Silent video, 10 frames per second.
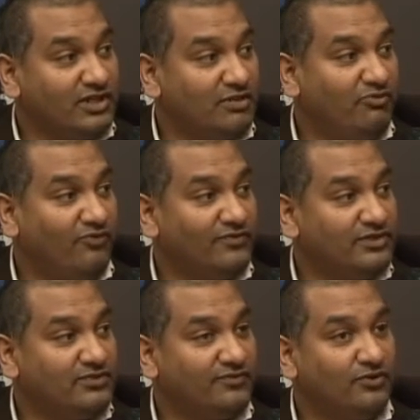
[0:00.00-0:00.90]
province,
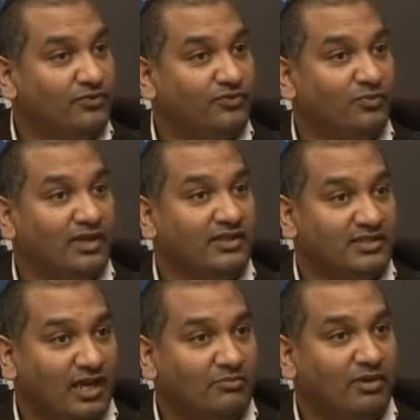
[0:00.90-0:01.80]
of course, where the
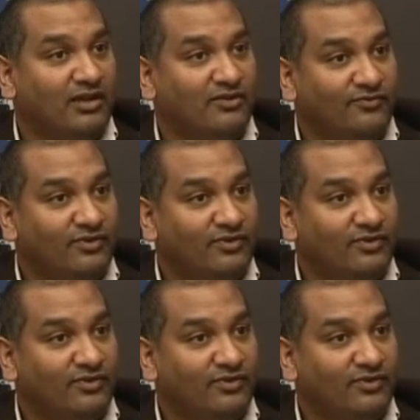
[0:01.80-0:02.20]
Taliban have